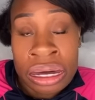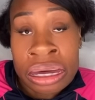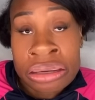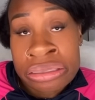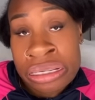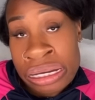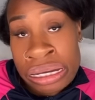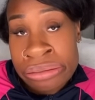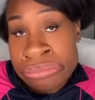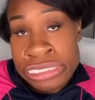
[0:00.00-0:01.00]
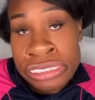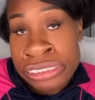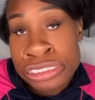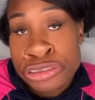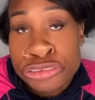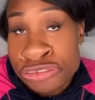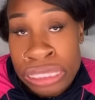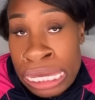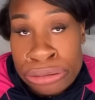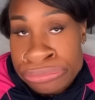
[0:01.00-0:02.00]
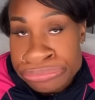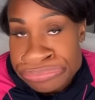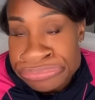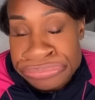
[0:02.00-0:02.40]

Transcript: Oh, just a new flow.